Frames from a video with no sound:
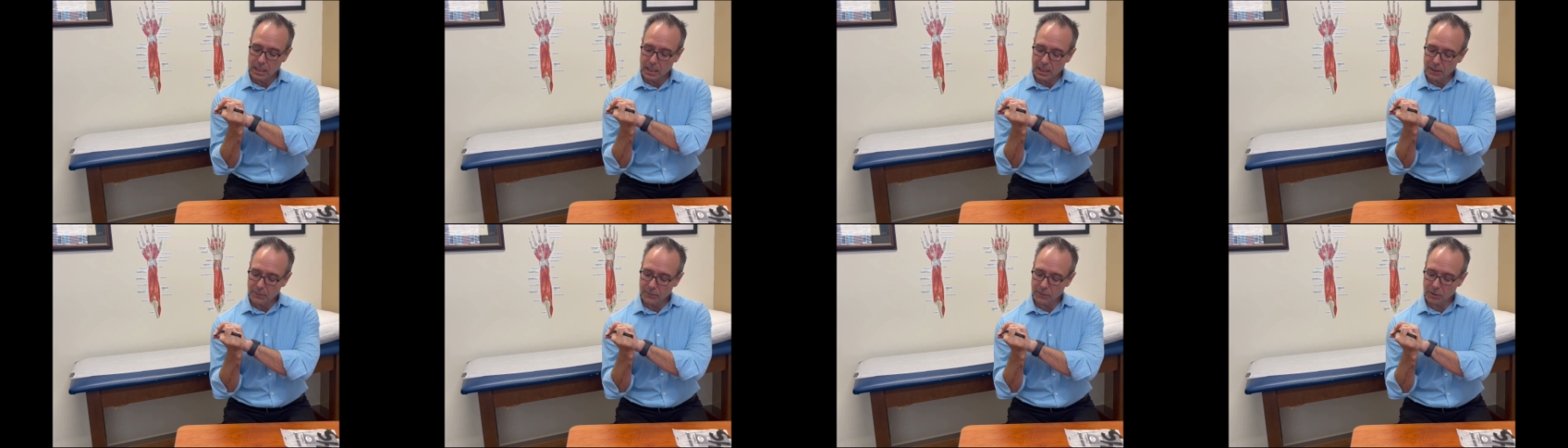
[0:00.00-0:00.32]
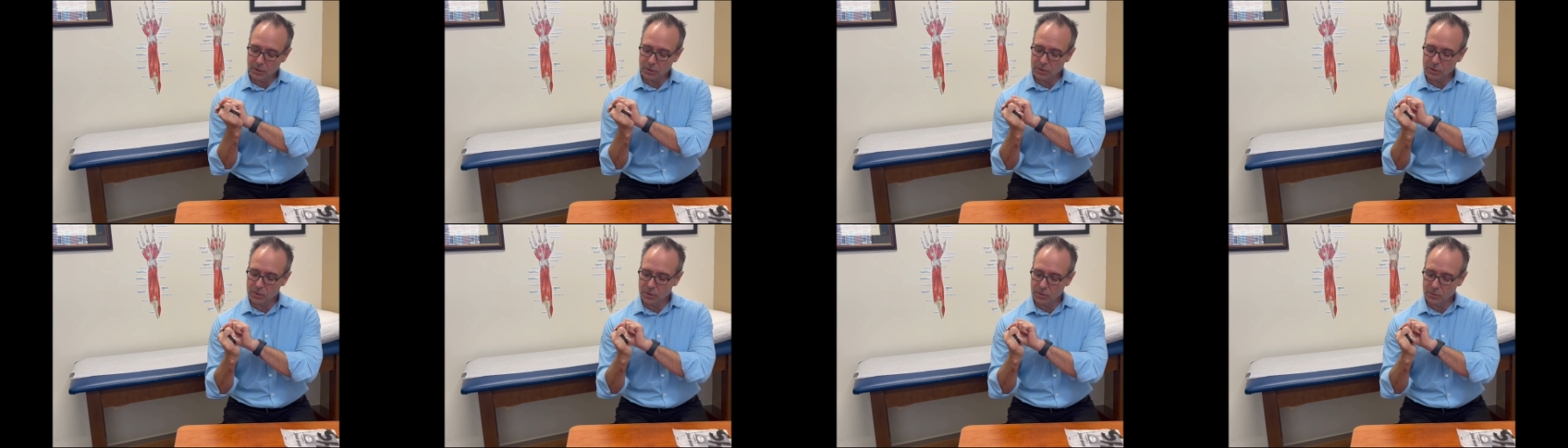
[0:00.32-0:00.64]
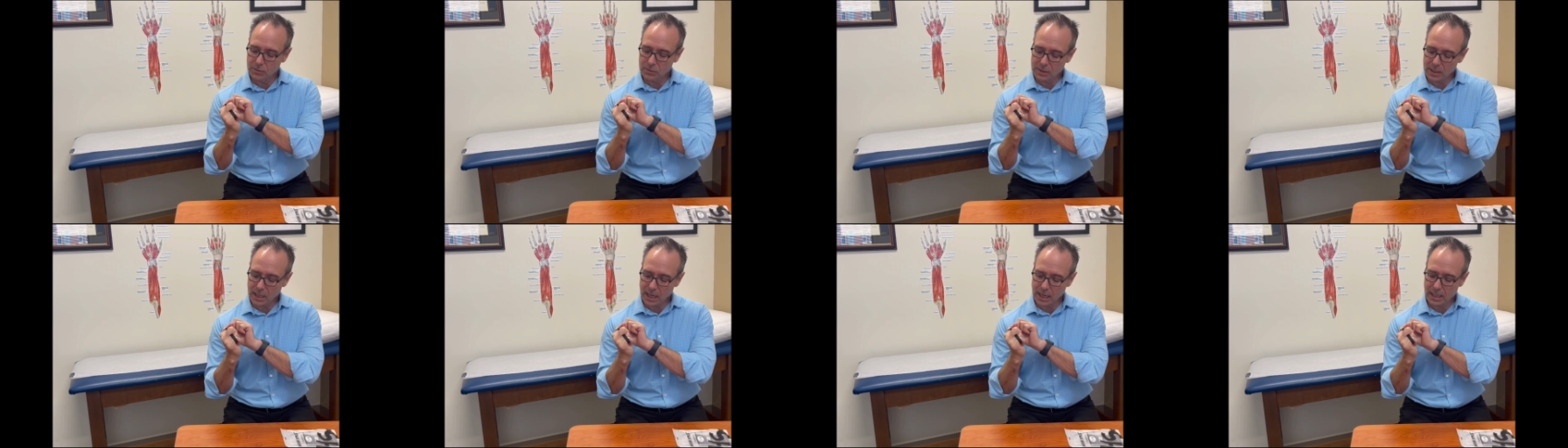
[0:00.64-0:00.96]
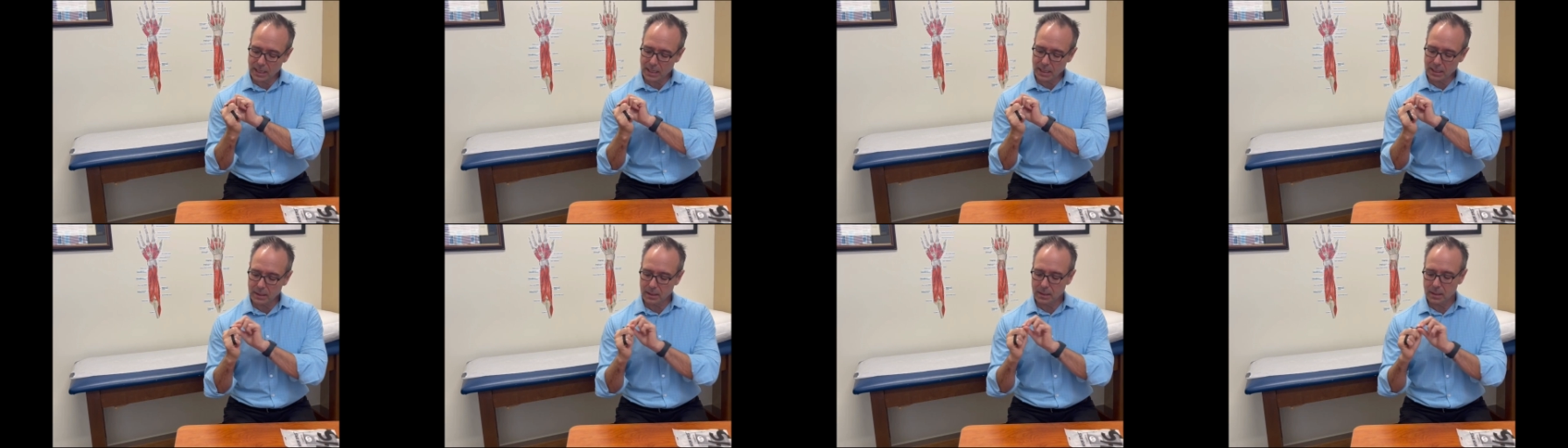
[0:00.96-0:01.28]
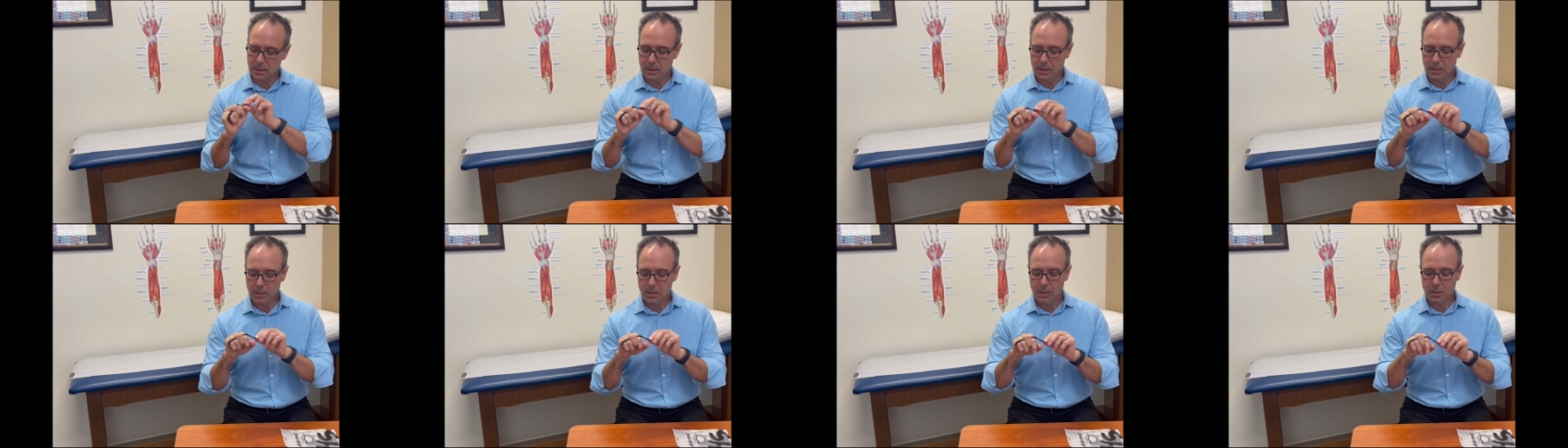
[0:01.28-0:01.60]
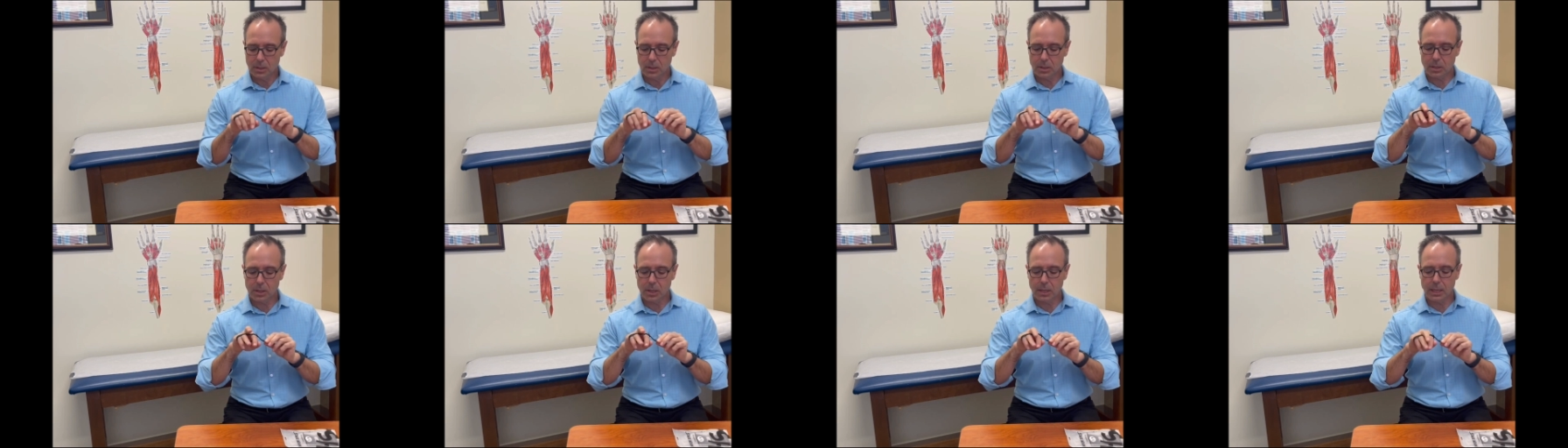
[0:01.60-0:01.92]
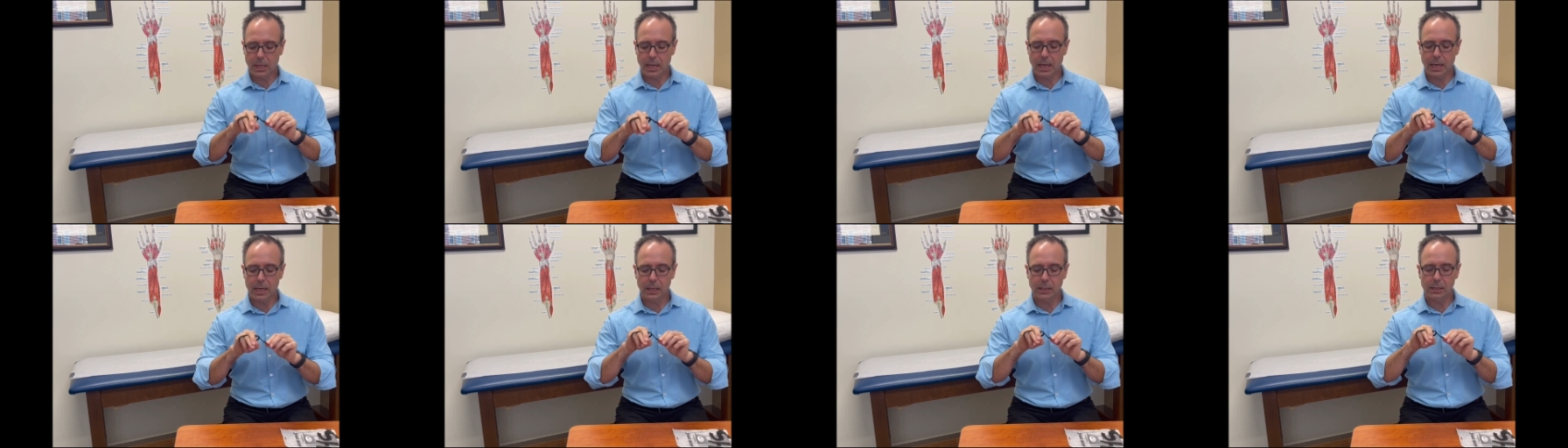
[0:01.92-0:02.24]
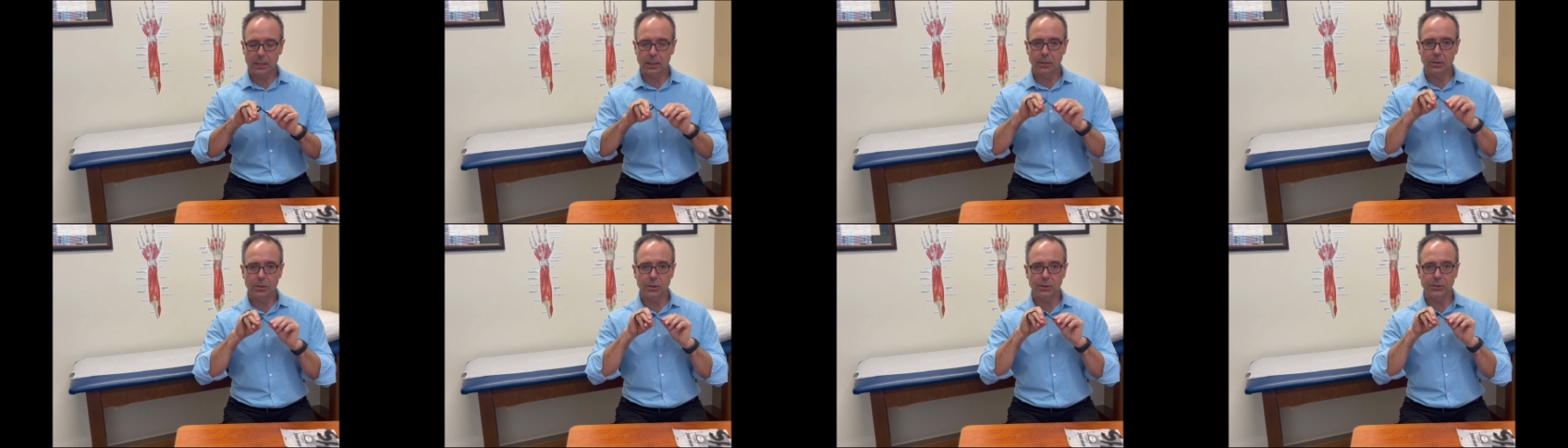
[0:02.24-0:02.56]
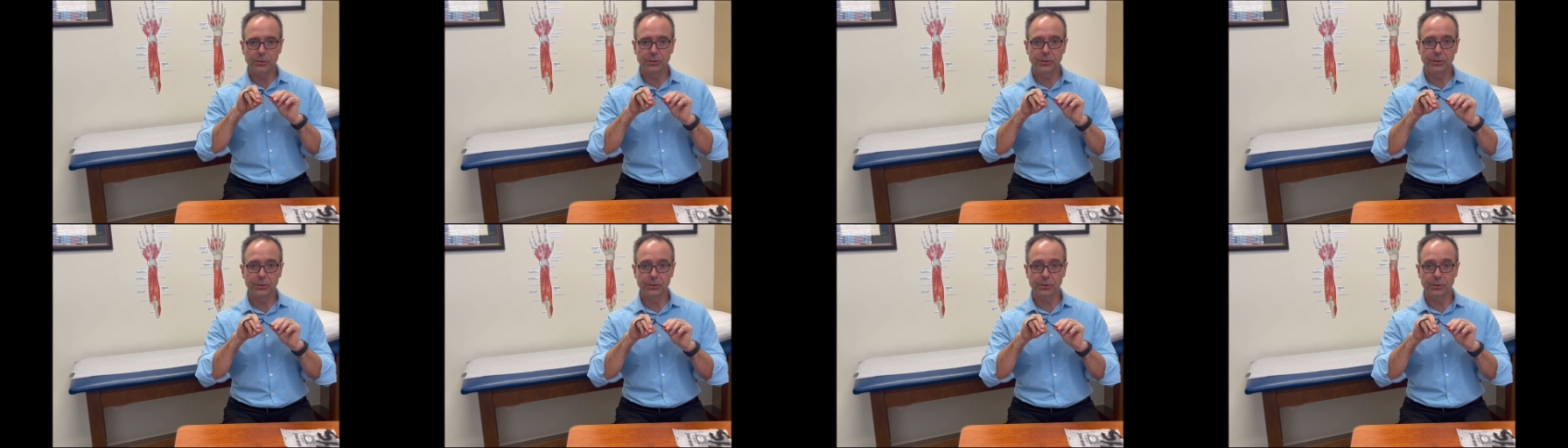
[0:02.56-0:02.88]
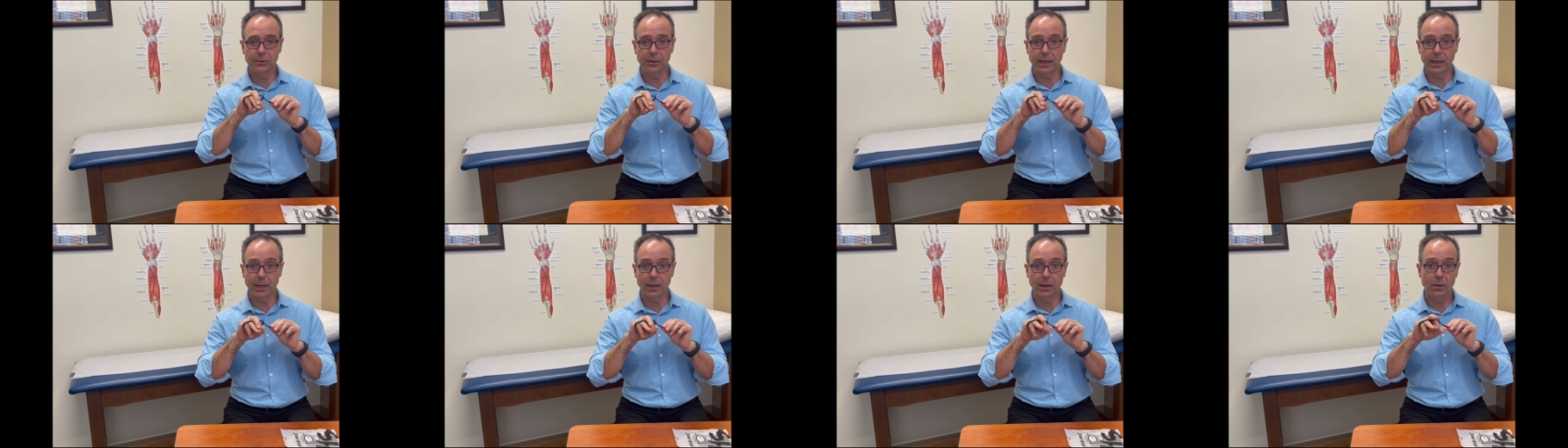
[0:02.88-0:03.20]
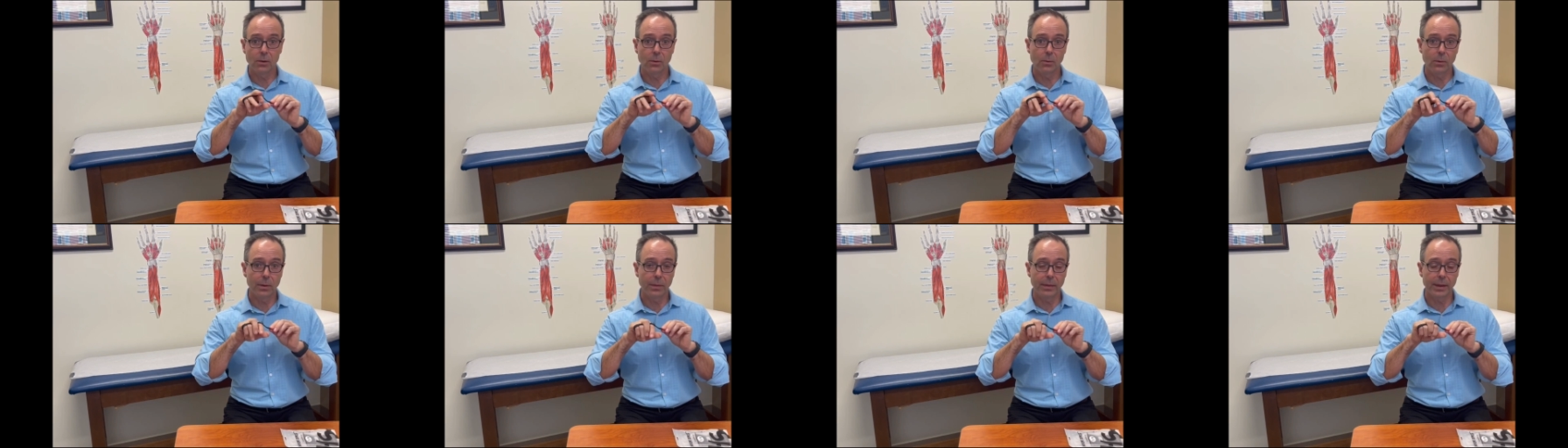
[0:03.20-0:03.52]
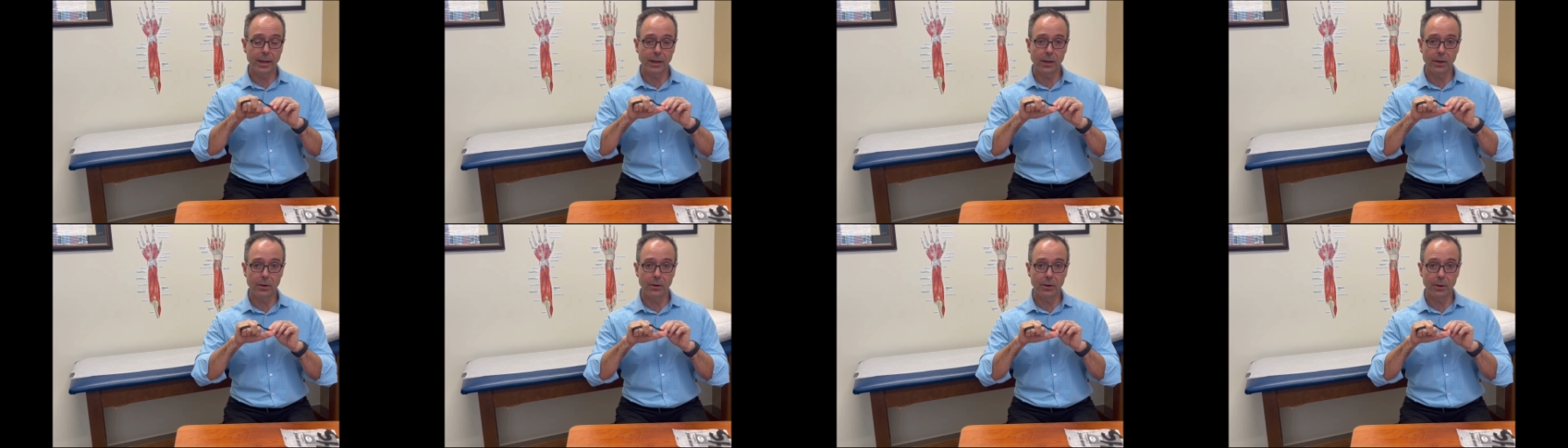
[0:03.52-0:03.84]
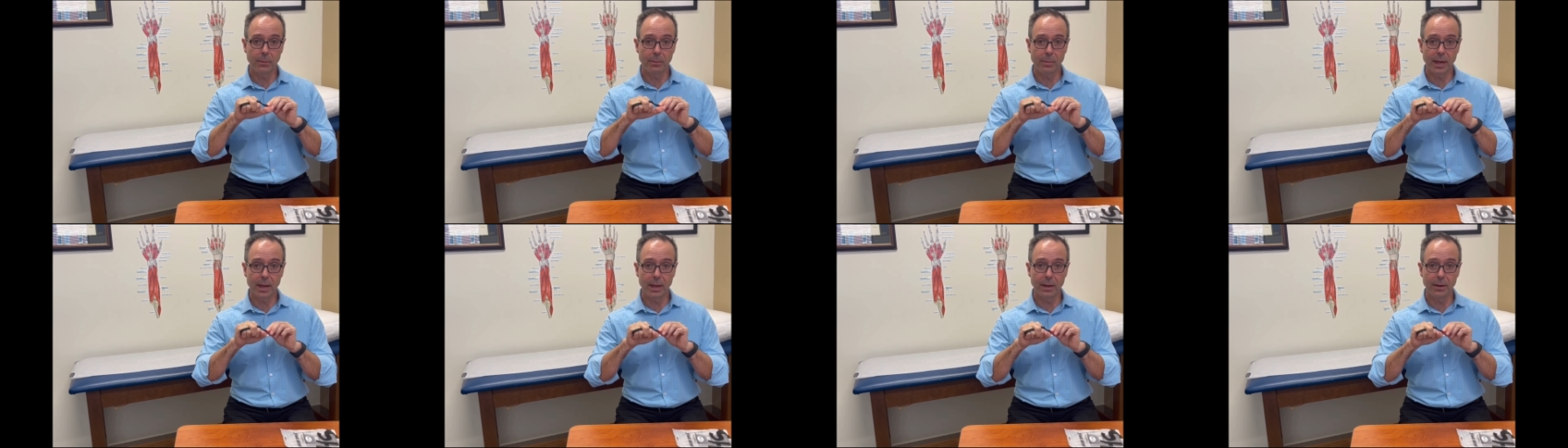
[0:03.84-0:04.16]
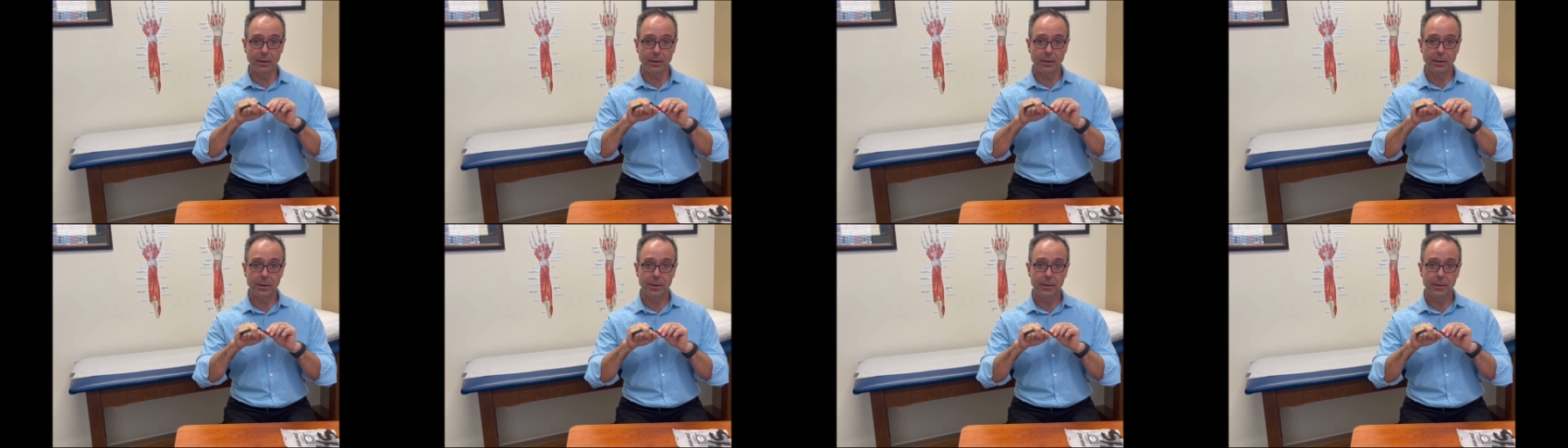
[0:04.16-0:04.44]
If you're too tight, you're gonna get a little scissoring when they go to bend.